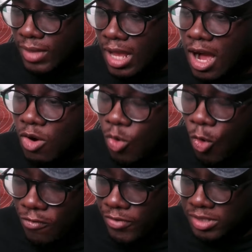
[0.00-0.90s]
I'll go
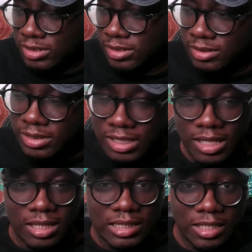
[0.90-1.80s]
first.
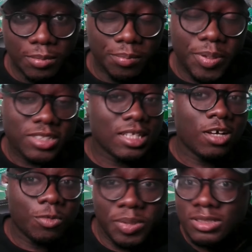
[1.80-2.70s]

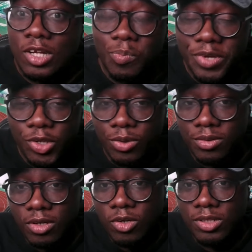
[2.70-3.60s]
Personal opinion
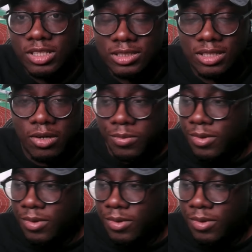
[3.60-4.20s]
on this now.